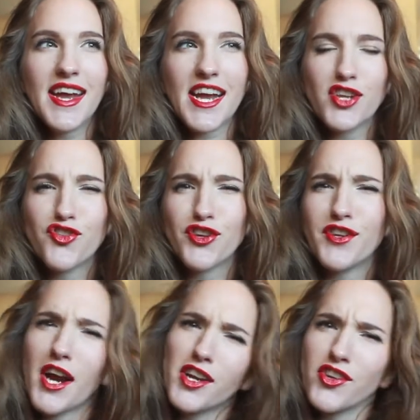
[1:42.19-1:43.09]

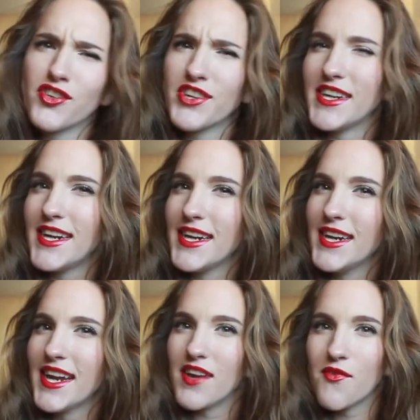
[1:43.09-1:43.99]

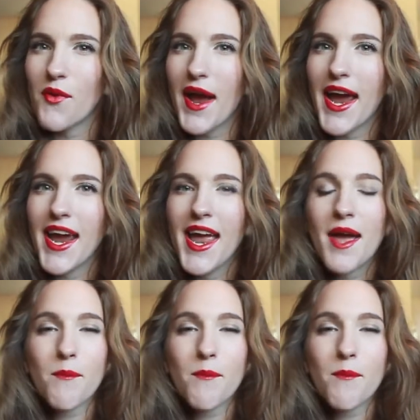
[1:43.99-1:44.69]
introductory giveaway